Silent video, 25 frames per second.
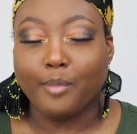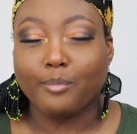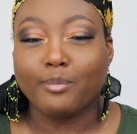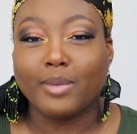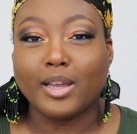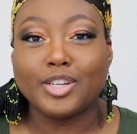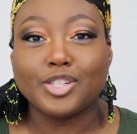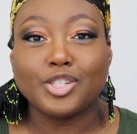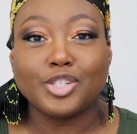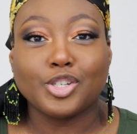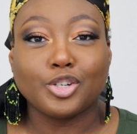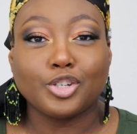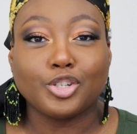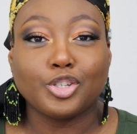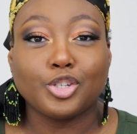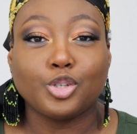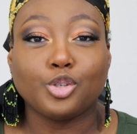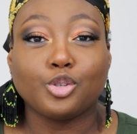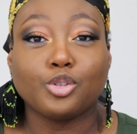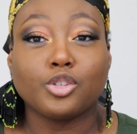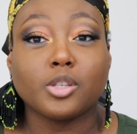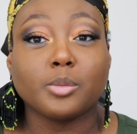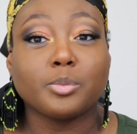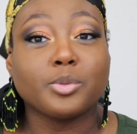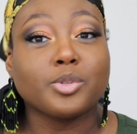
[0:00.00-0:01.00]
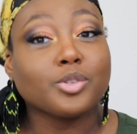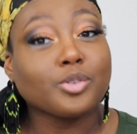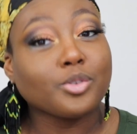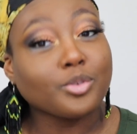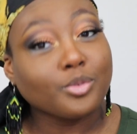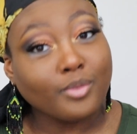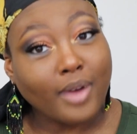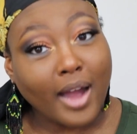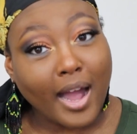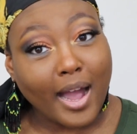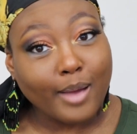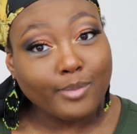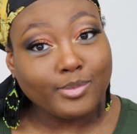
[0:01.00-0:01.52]
Make sure to
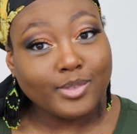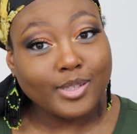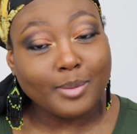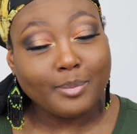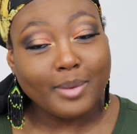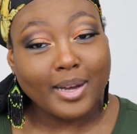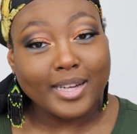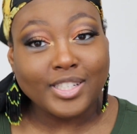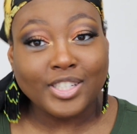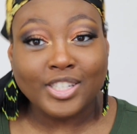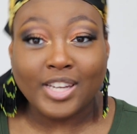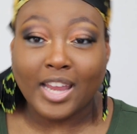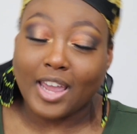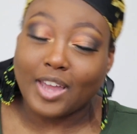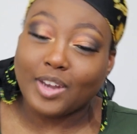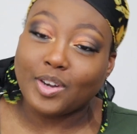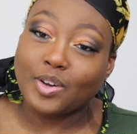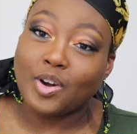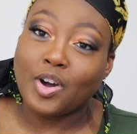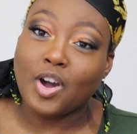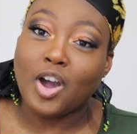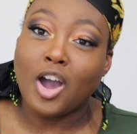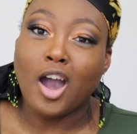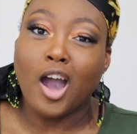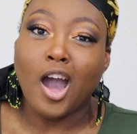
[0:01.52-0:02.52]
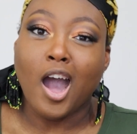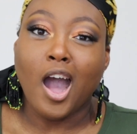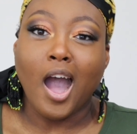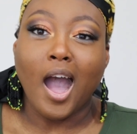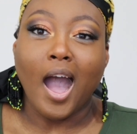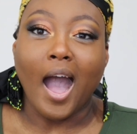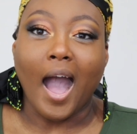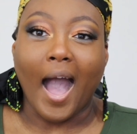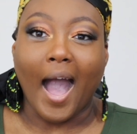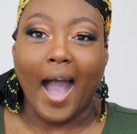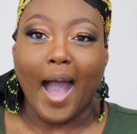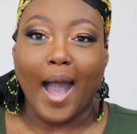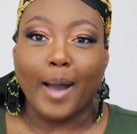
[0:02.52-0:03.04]
subscribe to my channel.
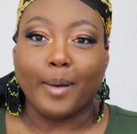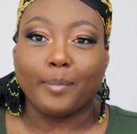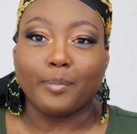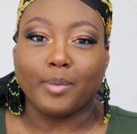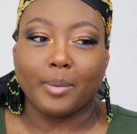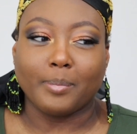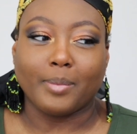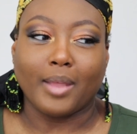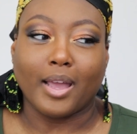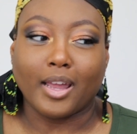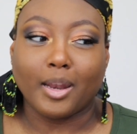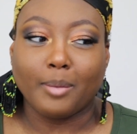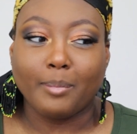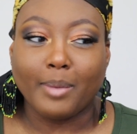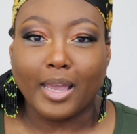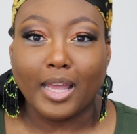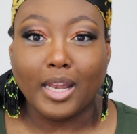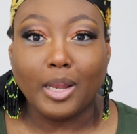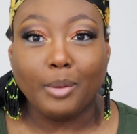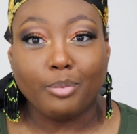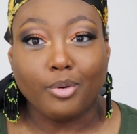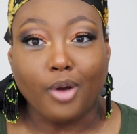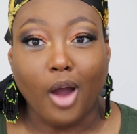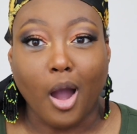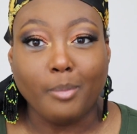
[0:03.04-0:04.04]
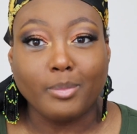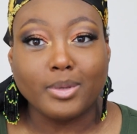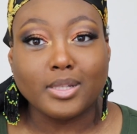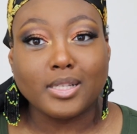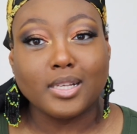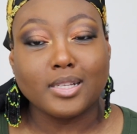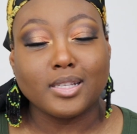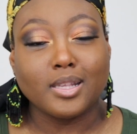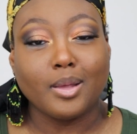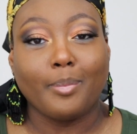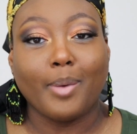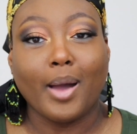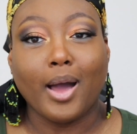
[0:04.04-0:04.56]
I'm not gonna make any
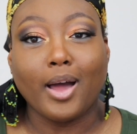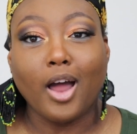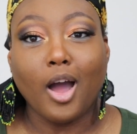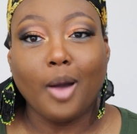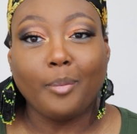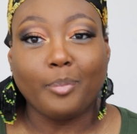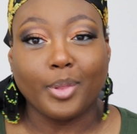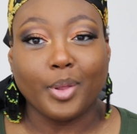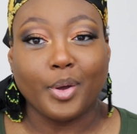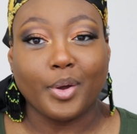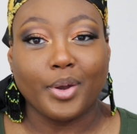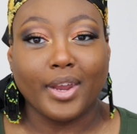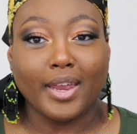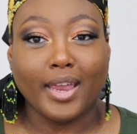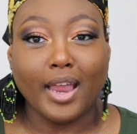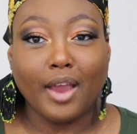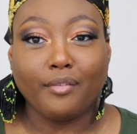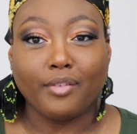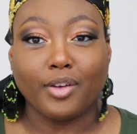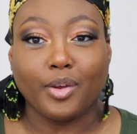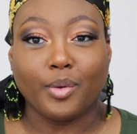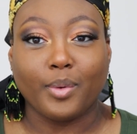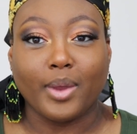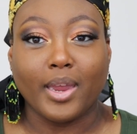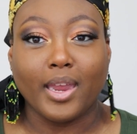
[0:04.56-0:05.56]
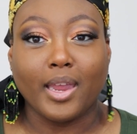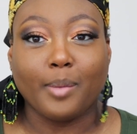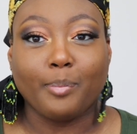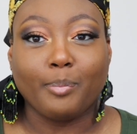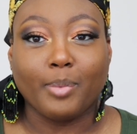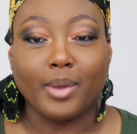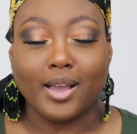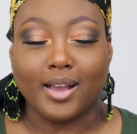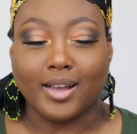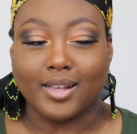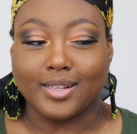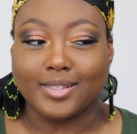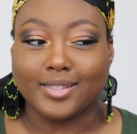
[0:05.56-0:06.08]
promises about uploading every week
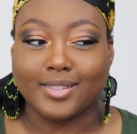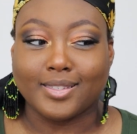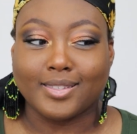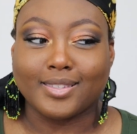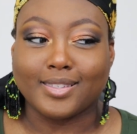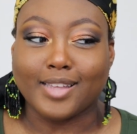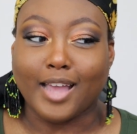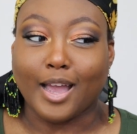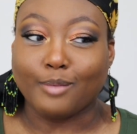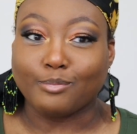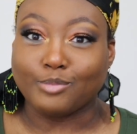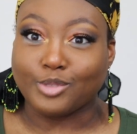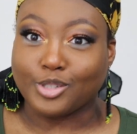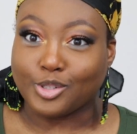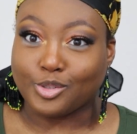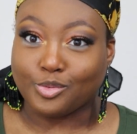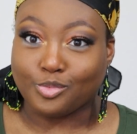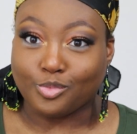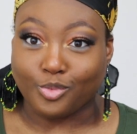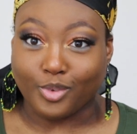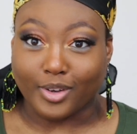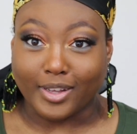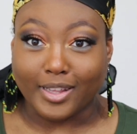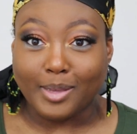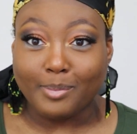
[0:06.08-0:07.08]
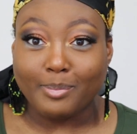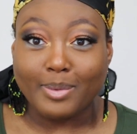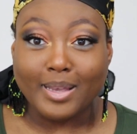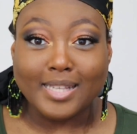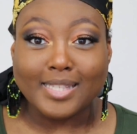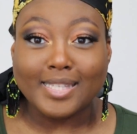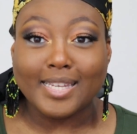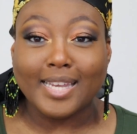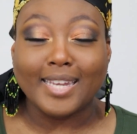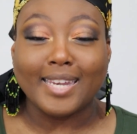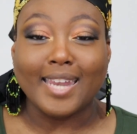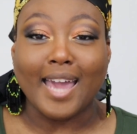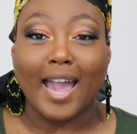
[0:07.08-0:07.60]
because I'm just really
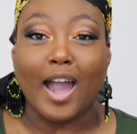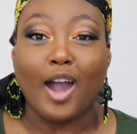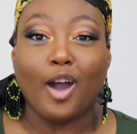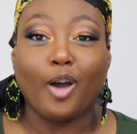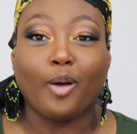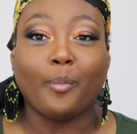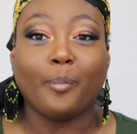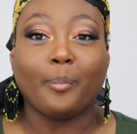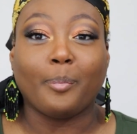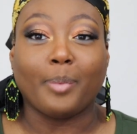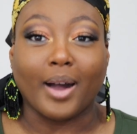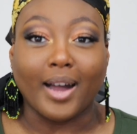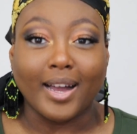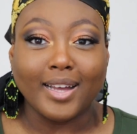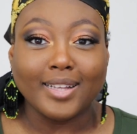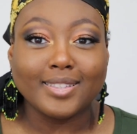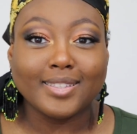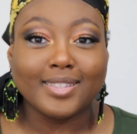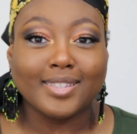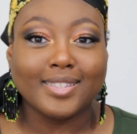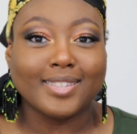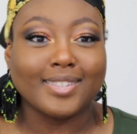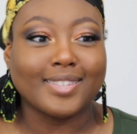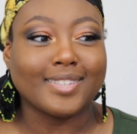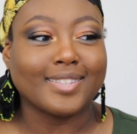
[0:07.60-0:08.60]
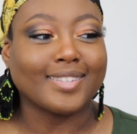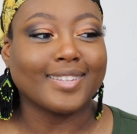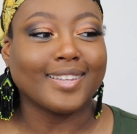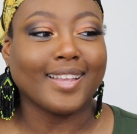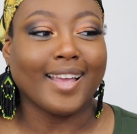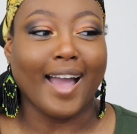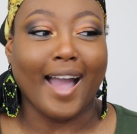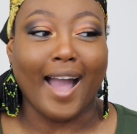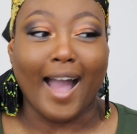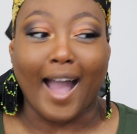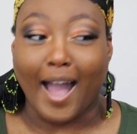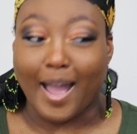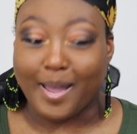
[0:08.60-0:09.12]
busy now, but
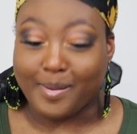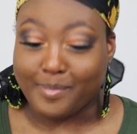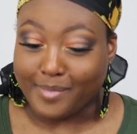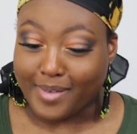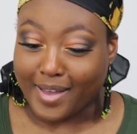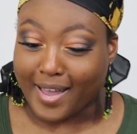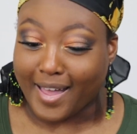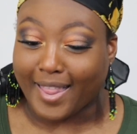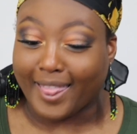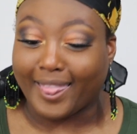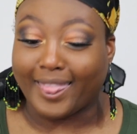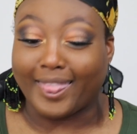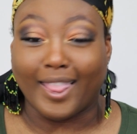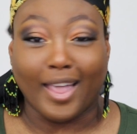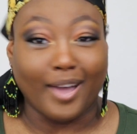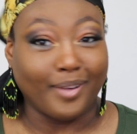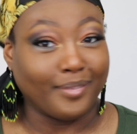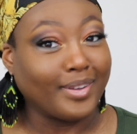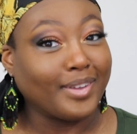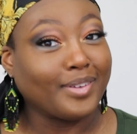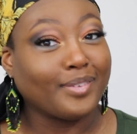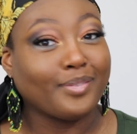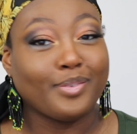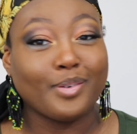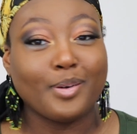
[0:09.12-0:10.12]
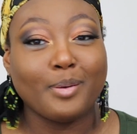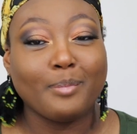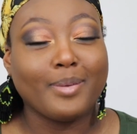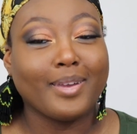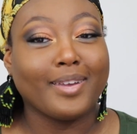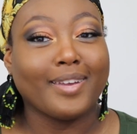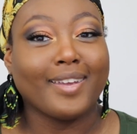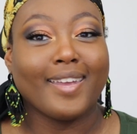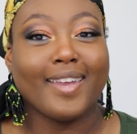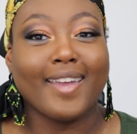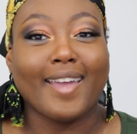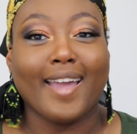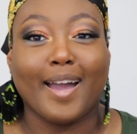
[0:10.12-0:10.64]
I'm loving
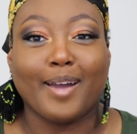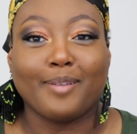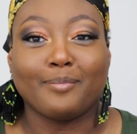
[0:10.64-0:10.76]
filming.